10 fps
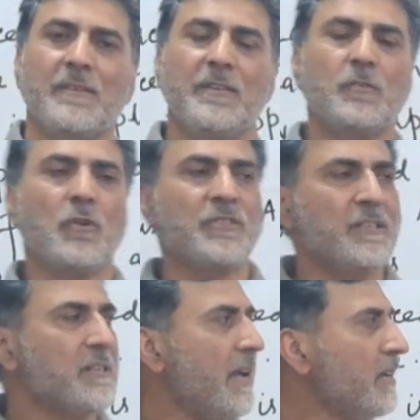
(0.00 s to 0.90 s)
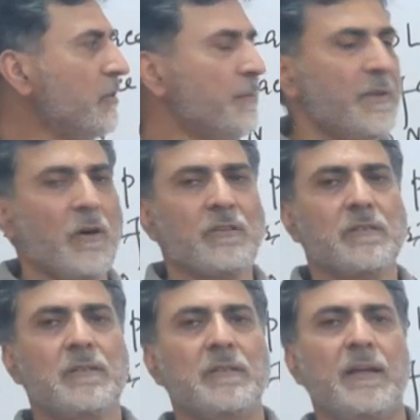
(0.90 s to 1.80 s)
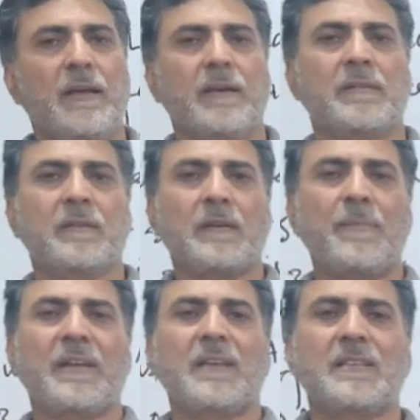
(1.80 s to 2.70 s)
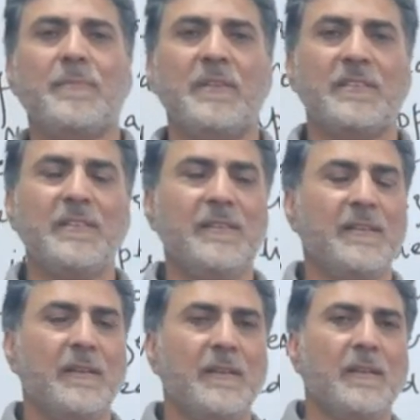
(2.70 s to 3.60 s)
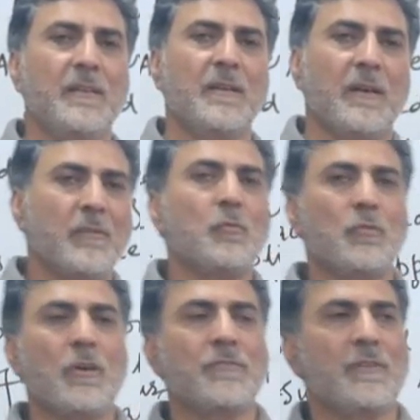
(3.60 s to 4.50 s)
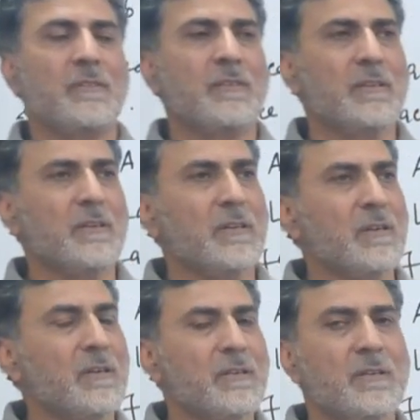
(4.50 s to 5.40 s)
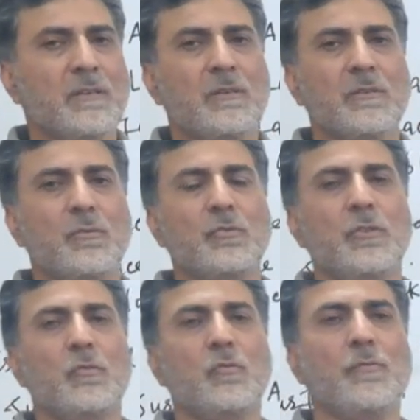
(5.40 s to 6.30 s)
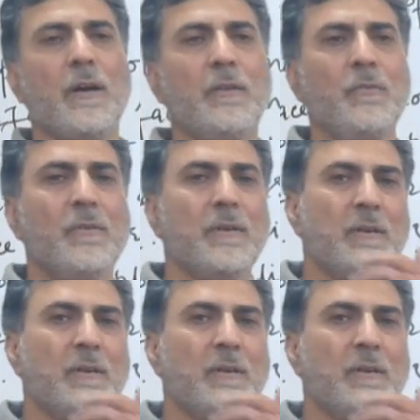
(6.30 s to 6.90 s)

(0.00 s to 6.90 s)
This question is likely to be asked in the coming examination 2025.